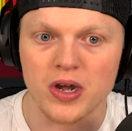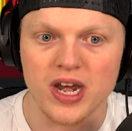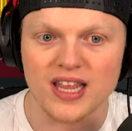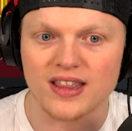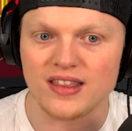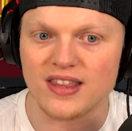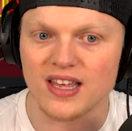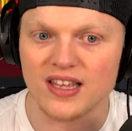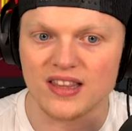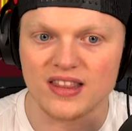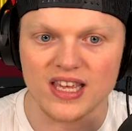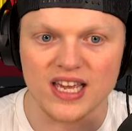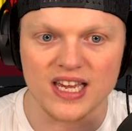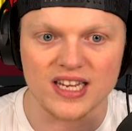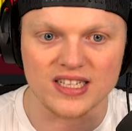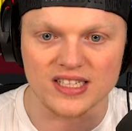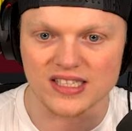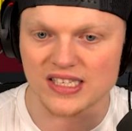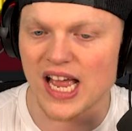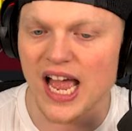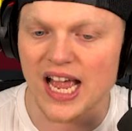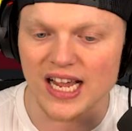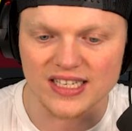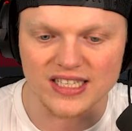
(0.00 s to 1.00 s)
it did the
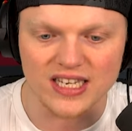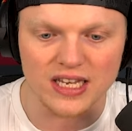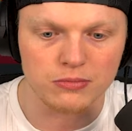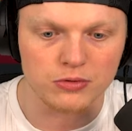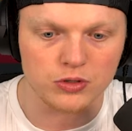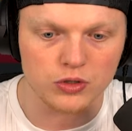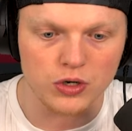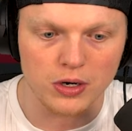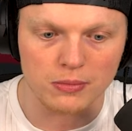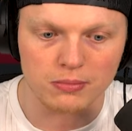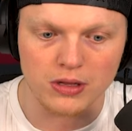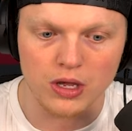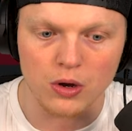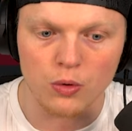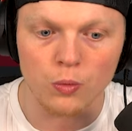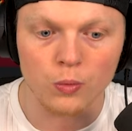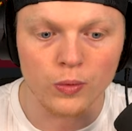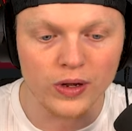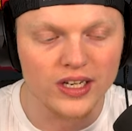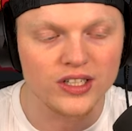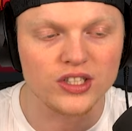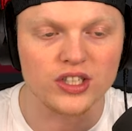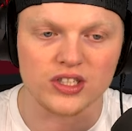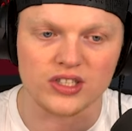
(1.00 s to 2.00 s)
exact same script that
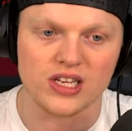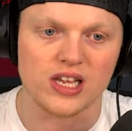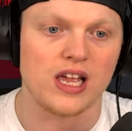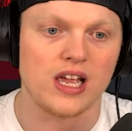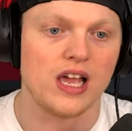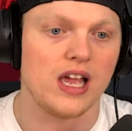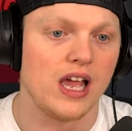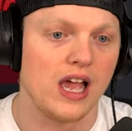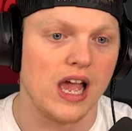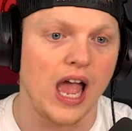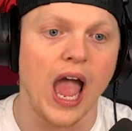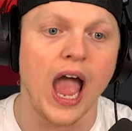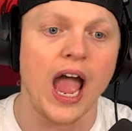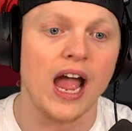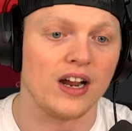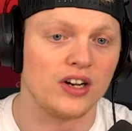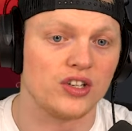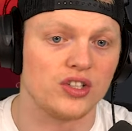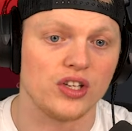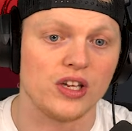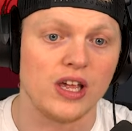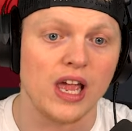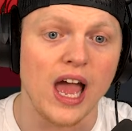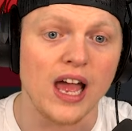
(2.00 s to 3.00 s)
we just
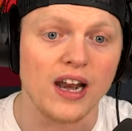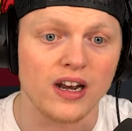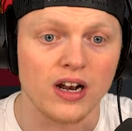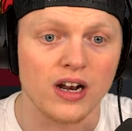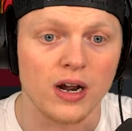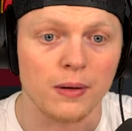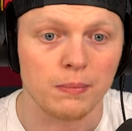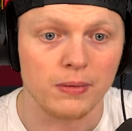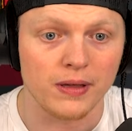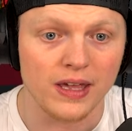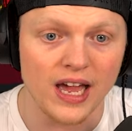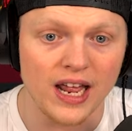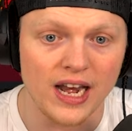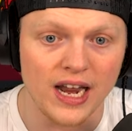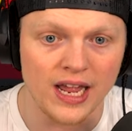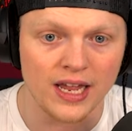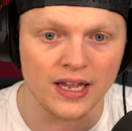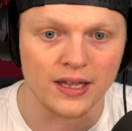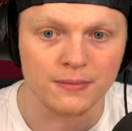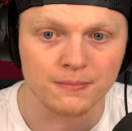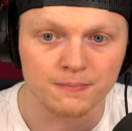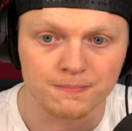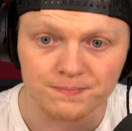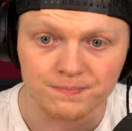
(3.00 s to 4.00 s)
actually ended up getting.